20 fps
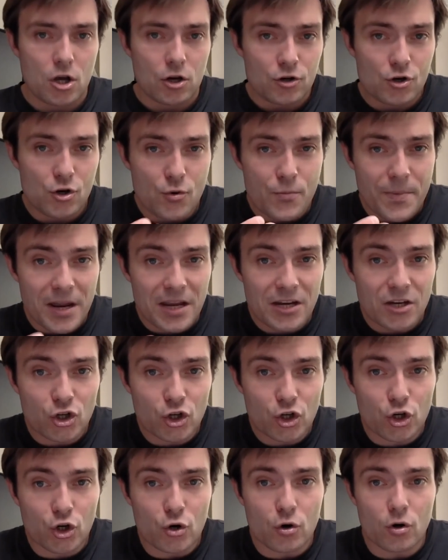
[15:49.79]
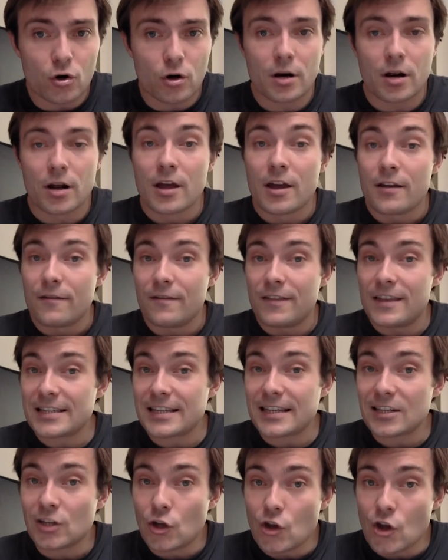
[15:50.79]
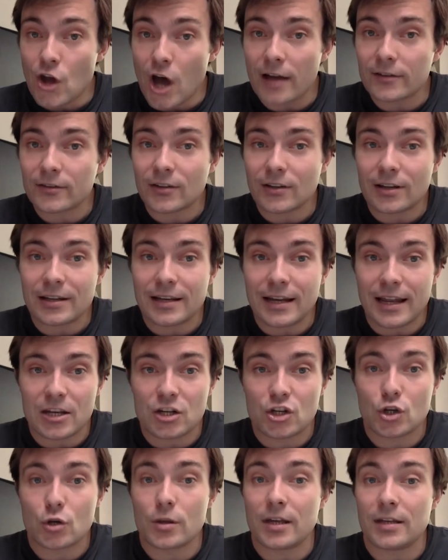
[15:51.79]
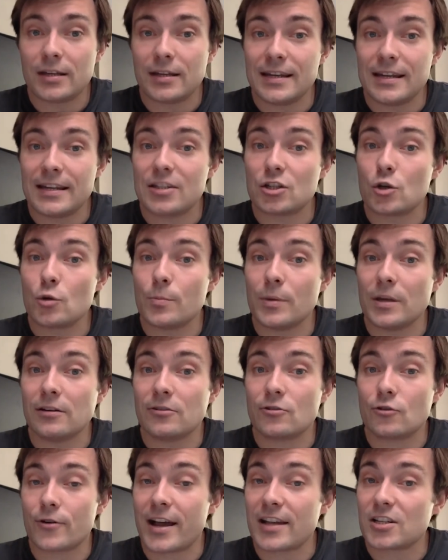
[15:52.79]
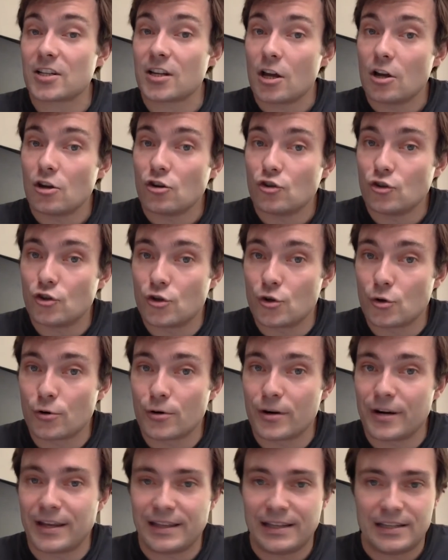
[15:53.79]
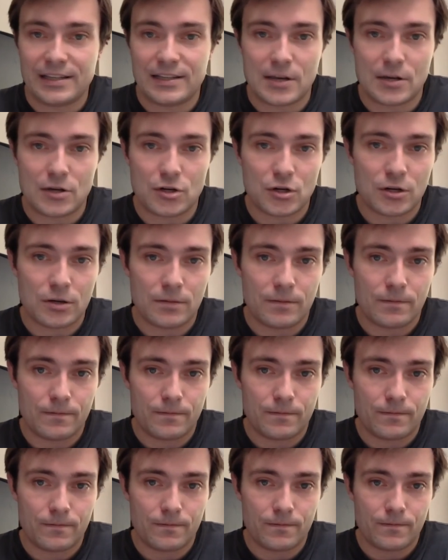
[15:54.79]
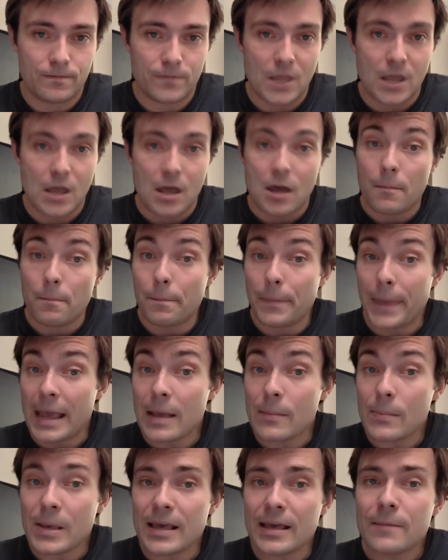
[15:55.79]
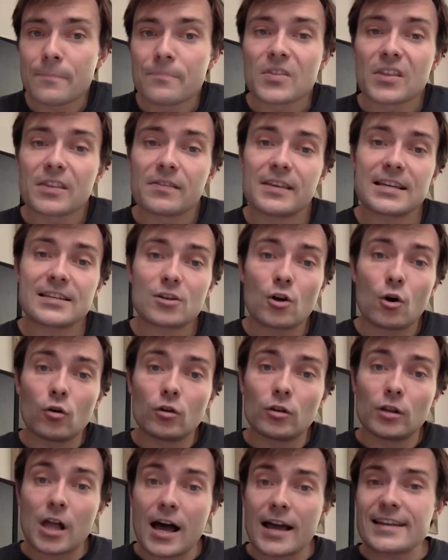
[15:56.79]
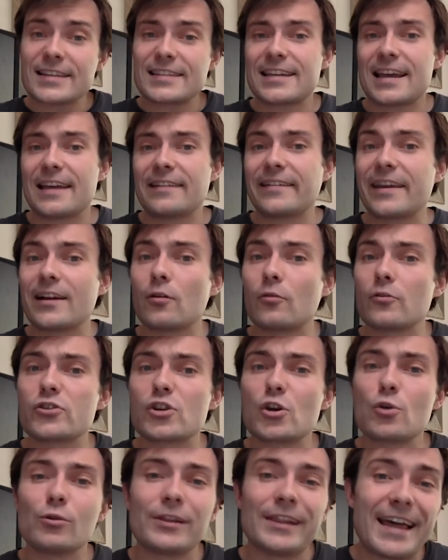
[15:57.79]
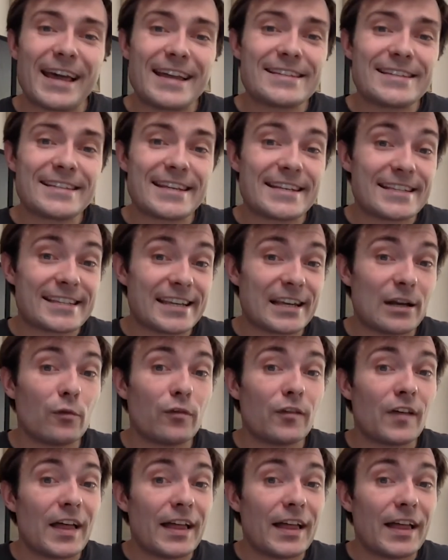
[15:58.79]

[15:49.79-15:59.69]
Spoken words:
to make sure this is not an issue that needs to be addressed during the session. Maybe this online setting also lends itself